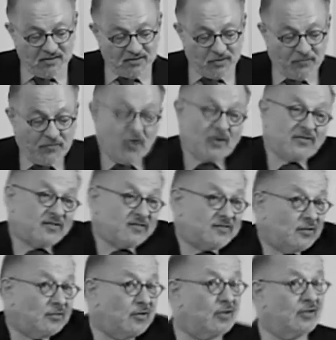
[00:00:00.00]
So, of course,
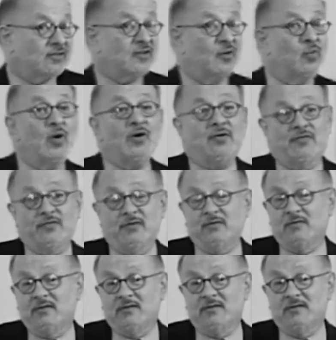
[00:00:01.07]
it's no longer so wonderful
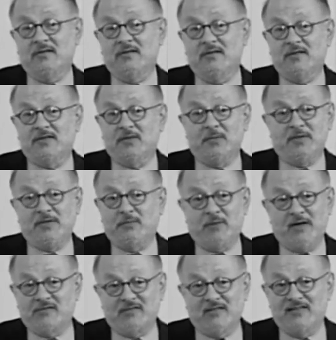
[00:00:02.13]
to be the
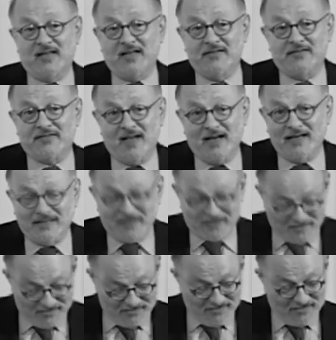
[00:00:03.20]
patron saint of
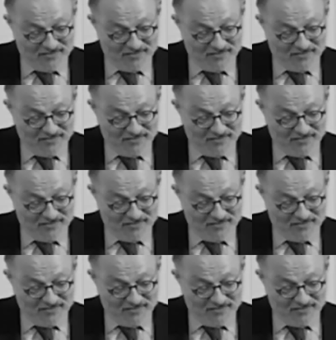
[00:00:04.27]
science.